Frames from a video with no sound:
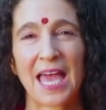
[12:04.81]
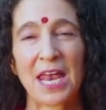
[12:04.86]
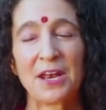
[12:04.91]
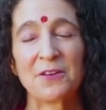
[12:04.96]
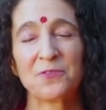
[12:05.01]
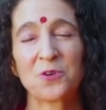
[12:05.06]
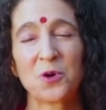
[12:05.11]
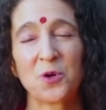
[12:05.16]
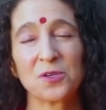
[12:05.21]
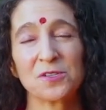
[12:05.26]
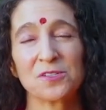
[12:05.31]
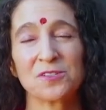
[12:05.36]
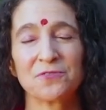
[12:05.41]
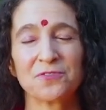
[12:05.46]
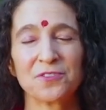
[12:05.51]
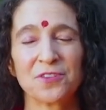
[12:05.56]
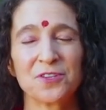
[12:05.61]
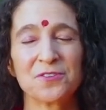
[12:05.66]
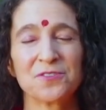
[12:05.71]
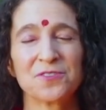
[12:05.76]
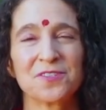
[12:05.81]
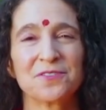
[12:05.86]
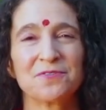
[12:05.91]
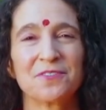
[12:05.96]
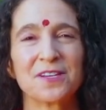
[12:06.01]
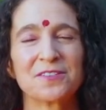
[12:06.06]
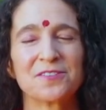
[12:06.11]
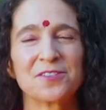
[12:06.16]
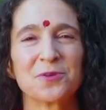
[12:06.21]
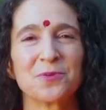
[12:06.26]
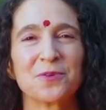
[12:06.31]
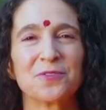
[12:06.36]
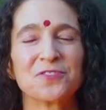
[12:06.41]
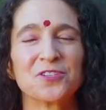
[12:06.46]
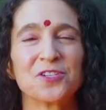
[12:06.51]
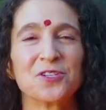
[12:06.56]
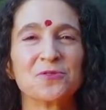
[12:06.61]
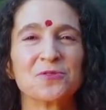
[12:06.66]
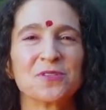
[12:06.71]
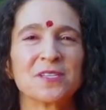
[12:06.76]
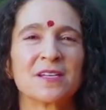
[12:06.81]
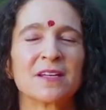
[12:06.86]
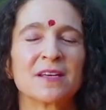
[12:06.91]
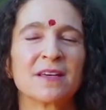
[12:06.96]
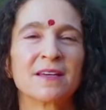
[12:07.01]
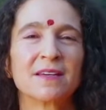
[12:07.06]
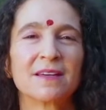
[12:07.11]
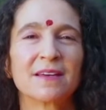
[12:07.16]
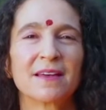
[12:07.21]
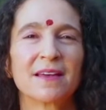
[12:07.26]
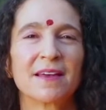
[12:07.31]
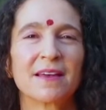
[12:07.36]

And of course, for those of us who have chosen a